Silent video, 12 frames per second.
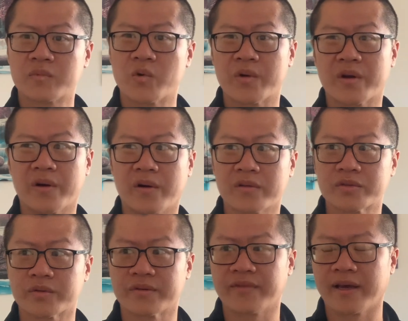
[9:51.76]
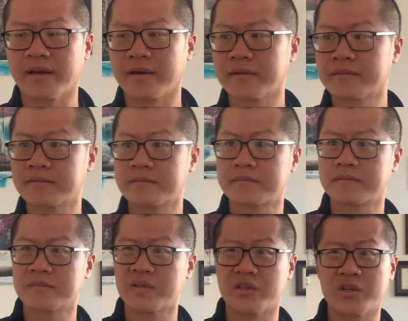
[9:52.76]
what we call sort of
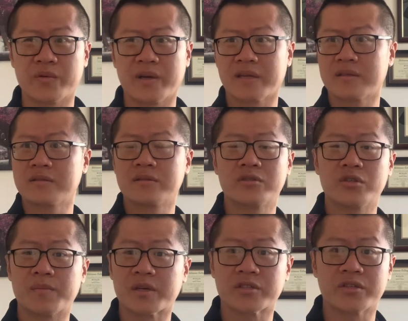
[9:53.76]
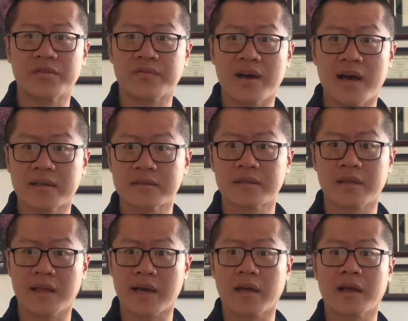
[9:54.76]
you're doing it too much too fast.
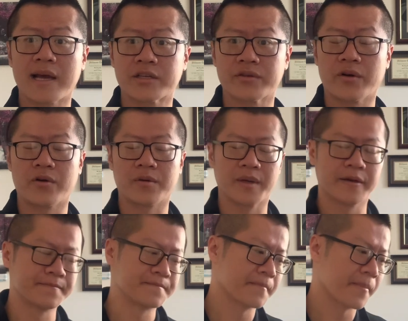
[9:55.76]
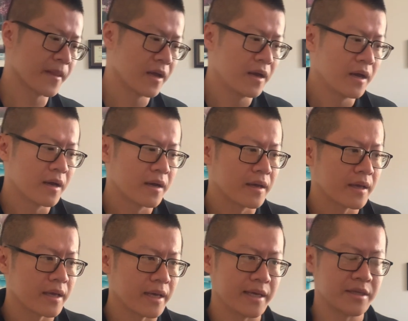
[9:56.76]
That can actually harm you.
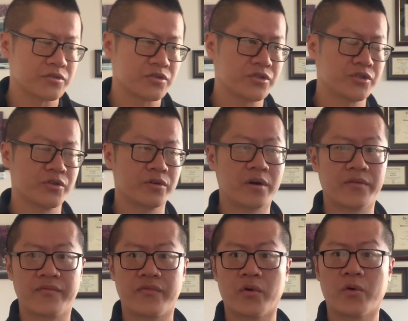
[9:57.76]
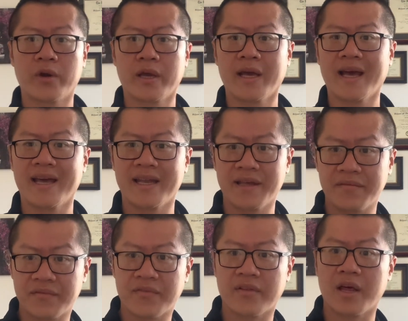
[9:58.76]
is to avoid an
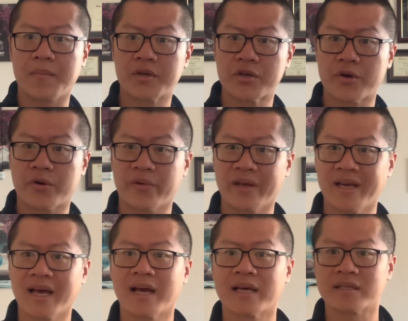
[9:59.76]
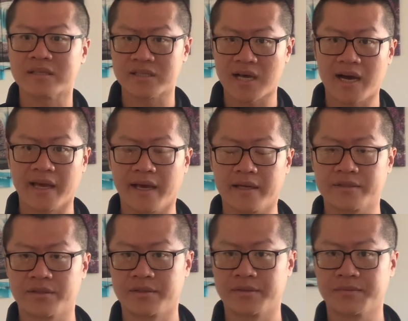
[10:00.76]
inflammatory diet.
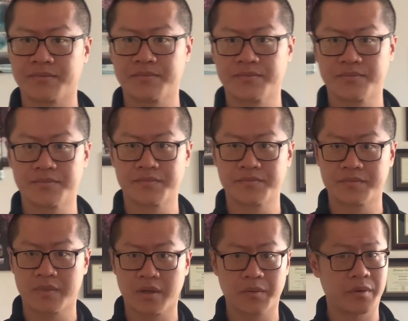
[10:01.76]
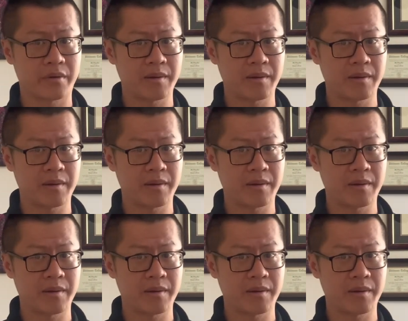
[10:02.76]
What do